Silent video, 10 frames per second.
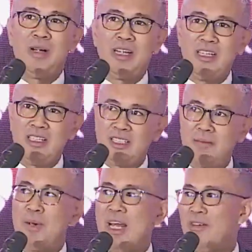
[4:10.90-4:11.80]
But the
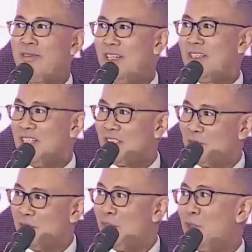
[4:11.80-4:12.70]
supply of talent
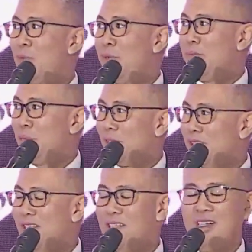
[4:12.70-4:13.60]
continues to be
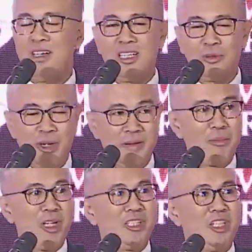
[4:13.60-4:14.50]
important as we
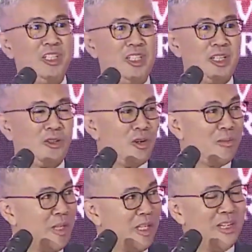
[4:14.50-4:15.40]
embrace digital
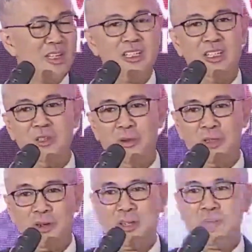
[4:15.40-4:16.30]
economy, the new
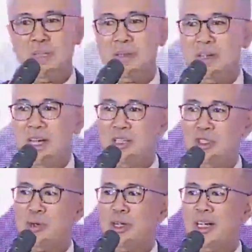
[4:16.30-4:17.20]
economy,
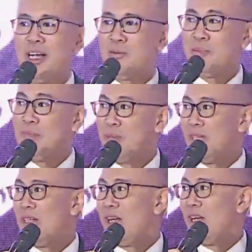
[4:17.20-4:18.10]
ensuring that our
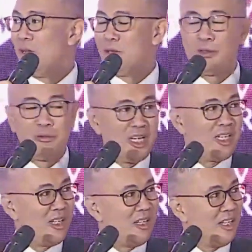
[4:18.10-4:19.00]
people are also ready